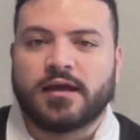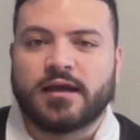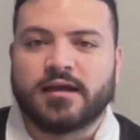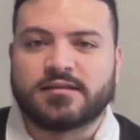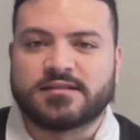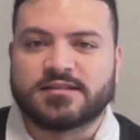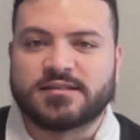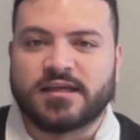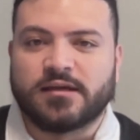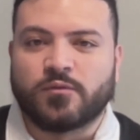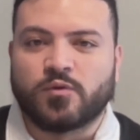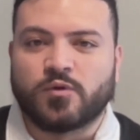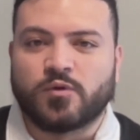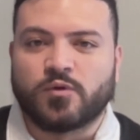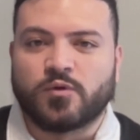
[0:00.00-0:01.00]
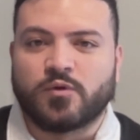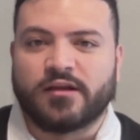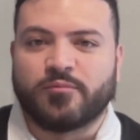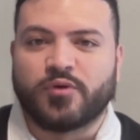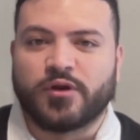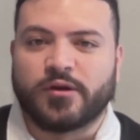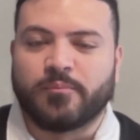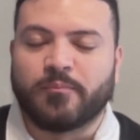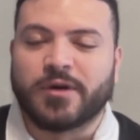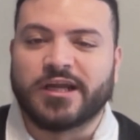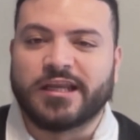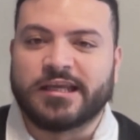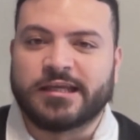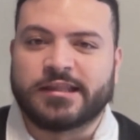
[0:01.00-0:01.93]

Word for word: and the state will kind of put a money